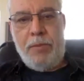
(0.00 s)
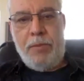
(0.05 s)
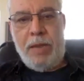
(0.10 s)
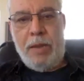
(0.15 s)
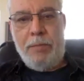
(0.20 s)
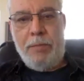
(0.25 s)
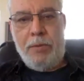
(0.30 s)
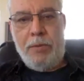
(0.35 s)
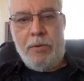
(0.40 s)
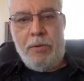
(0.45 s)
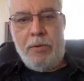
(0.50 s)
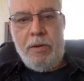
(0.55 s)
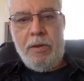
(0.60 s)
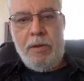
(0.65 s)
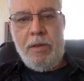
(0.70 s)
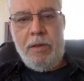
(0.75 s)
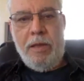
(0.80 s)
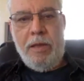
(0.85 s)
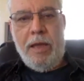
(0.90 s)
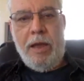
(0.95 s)
paper
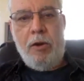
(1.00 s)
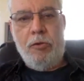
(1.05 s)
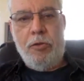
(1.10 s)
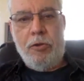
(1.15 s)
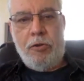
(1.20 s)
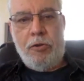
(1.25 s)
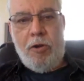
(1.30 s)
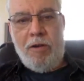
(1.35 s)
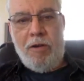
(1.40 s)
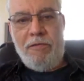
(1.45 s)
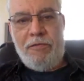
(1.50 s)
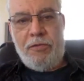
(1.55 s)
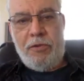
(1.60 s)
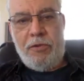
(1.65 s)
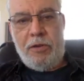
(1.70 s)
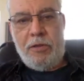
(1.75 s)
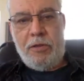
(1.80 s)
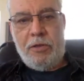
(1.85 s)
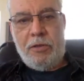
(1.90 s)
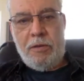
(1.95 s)
or the
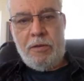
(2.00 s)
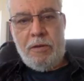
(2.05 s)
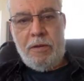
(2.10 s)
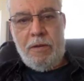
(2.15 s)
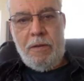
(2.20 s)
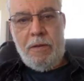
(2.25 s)
conference.